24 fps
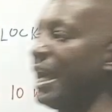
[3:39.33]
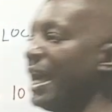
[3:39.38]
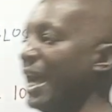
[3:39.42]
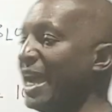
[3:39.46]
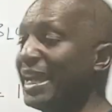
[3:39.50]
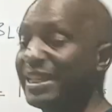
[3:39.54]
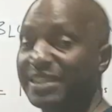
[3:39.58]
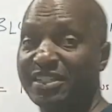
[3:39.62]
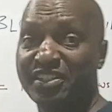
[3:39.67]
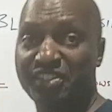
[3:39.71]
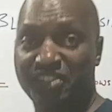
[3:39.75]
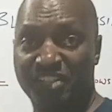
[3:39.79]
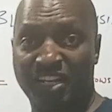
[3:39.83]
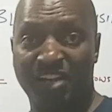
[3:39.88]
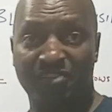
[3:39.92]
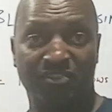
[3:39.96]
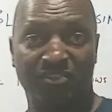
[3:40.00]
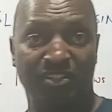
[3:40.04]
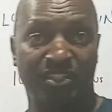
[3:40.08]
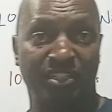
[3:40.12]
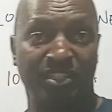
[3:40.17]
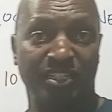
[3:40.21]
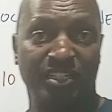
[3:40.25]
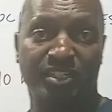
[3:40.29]
I
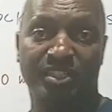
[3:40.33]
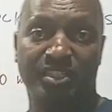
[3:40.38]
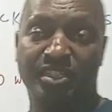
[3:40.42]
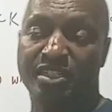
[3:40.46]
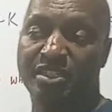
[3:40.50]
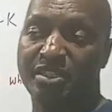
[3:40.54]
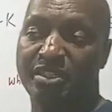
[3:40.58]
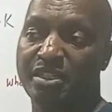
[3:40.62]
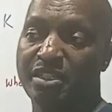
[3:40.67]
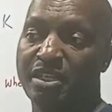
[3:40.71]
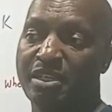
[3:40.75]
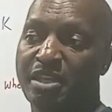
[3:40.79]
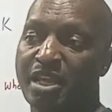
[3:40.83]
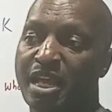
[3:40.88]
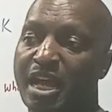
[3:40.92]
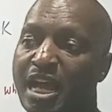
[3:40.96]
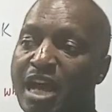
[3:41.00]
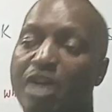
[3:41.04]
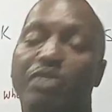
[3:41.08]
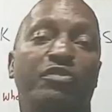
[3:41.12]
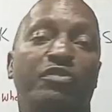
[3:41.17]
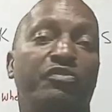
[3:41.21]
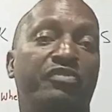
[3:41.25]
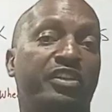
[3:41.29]
discovered this
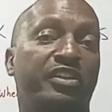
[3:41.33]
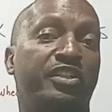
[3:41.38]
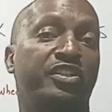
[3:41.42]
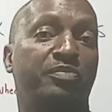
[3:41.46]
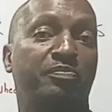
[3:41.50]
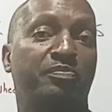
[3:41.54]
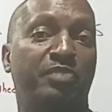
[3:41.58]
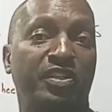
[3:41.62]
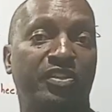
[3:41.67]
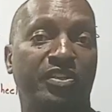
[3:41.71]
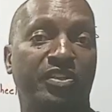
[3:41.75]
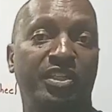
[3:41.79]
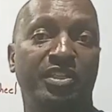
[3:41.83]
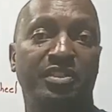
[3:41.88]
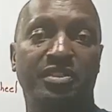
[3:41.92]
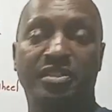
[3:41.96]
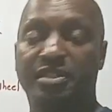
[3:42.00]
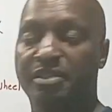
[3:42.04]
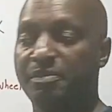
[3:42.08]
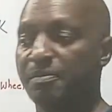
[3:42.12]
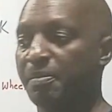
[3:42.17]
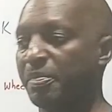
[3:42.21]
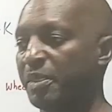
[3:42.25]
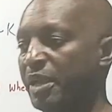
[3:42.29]
out of
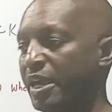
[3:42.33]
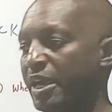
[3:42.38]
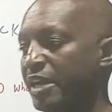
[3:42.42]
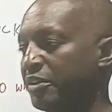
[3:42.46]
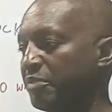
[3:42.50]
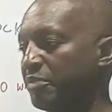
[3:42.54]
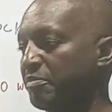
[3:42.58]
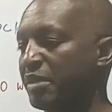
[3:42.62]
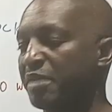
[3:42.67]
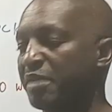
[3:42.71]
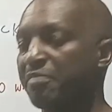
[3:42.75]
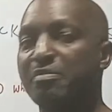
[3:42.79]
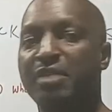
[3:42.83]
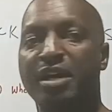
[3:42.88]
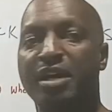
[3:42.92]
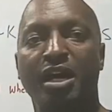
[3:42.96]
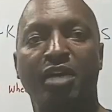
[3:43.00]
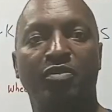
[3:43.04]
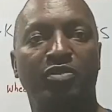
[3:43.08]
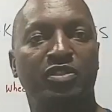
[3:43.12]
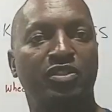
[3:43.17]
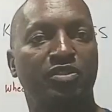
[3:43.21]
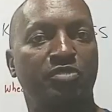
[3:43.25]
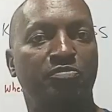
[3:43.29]
experience. I remember
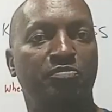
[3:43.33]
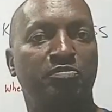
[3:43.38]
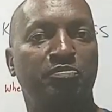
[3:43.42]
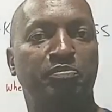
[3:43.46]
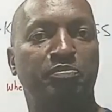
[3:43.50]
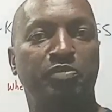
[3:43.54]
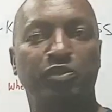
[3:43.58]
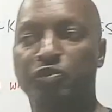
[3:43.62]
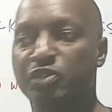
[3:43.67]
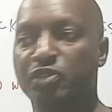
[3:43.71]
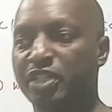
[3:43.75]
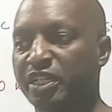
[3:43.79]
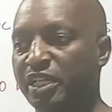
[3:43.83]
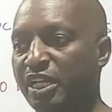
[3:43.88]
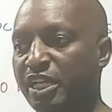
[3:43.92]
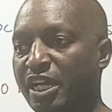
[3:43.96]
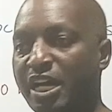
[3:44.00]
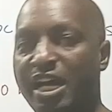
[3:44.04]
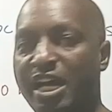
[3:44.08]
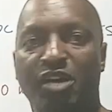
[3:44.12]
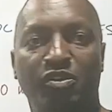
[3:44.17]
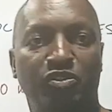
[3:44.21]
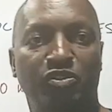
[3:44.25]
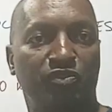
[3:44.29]
I was building a
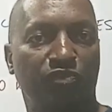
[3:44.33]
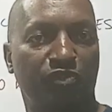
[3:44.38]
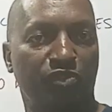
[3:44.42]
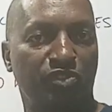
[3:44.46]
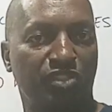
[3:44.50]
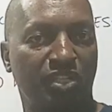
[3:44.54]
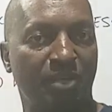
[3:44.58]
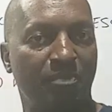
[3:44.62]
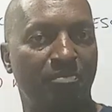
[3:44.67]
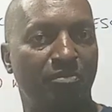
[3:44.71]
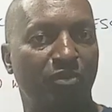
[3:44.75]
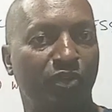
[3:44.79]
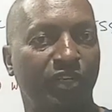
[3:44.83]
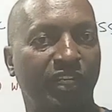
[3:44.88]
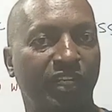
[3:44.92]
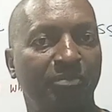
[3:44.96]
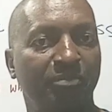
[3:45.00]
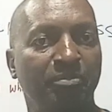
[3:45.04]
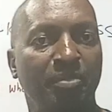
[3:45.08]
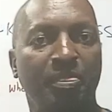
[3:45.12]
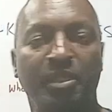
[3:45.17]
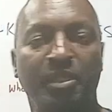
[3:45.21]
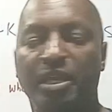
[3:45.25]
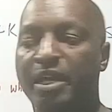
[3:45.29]
house for somebody,
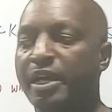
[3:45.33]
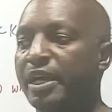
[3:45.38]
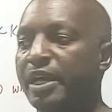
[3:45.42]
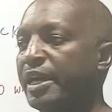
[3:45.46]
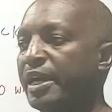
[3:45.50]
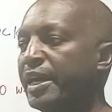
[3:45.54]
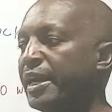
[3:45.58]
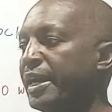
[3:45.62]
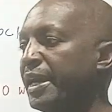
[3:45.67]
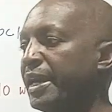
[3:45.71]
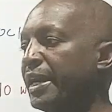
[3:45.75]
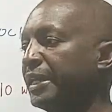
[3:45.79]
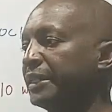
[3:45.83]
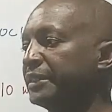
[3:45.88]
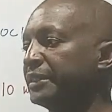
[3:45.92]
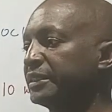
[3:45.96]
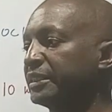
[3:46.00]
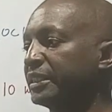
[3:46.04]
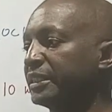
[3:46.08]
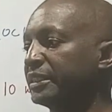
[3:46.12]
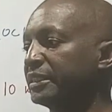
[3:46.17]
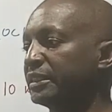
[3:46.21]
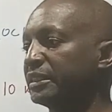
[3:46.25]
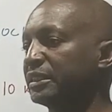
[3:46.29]
and
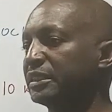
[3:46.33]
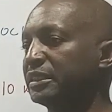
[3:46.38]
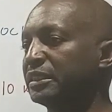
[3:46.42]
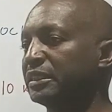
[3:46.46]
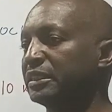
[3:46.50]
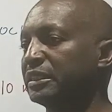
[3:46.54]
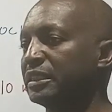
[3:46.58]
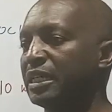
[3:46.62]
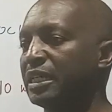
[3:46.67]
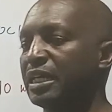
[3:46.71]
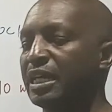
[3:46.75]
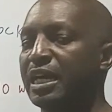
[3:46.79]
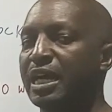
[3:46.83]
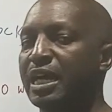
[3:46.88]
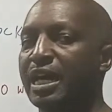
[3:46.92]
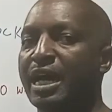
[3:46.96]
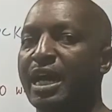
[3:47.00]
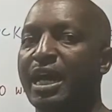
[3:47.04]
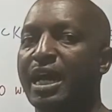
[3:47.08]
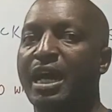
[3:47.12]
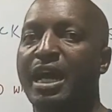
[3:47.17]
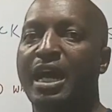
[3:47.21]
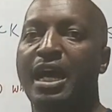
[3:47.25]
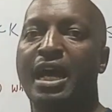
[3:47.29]
then
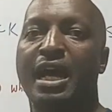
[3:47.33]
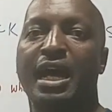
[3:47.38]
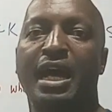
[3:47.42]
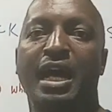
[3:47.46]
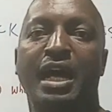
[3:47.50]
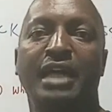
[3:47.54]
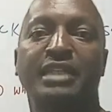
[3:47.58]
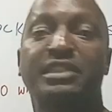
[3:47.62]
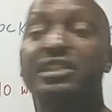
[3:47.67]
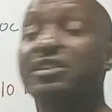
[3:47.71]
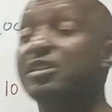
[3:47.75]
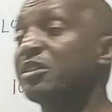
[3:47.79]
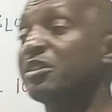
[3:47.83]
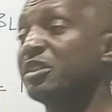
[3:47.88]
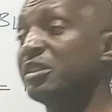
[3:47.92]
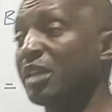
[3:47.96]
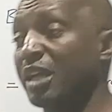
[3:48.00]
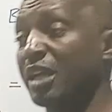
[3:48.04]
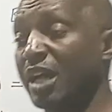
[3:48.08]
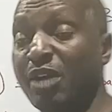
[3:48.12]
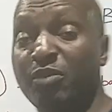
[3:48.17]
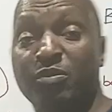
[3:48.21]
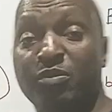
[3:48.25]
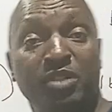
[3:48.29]
I
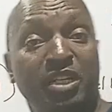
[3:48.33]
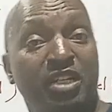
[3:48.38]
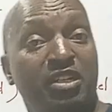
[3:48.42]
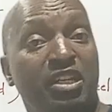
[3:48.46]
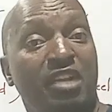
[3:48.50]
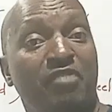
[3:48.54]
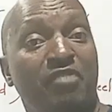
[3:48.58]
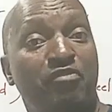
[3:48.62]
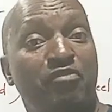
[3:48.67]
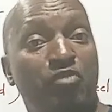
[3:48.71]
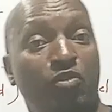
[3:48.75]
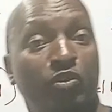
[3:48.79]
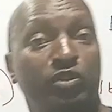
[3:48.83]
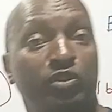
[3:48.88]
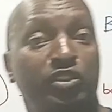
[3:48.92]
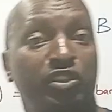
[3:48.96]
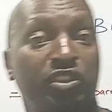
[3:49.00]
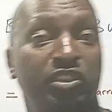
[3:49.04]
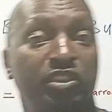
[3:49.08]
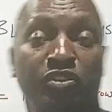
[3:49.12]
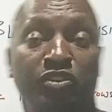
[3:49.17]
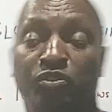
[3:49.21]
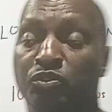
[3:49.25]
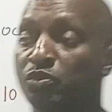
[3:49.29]
couldn't afford
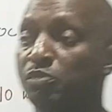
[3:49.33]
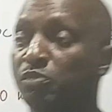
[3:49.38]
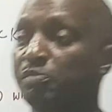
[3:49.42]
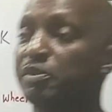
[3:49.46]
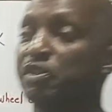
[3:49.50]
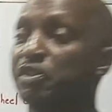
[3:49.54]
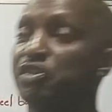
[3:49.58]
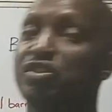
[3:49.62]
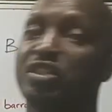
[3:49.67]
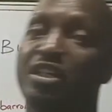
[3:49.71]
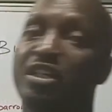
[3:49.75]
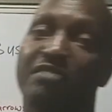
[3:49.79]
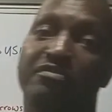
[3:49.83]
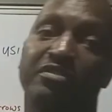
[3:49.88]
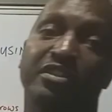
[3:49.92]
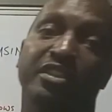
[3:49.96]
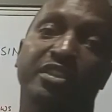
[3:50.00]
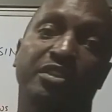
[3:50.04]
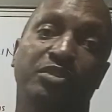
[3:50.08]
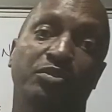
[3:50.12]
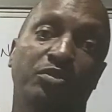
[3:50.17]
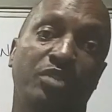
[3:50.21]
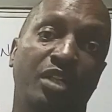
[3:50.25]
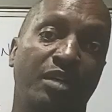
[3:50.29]
to be
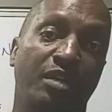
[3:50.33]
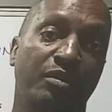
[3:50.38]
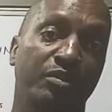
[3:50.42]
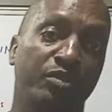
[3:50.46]
traveling,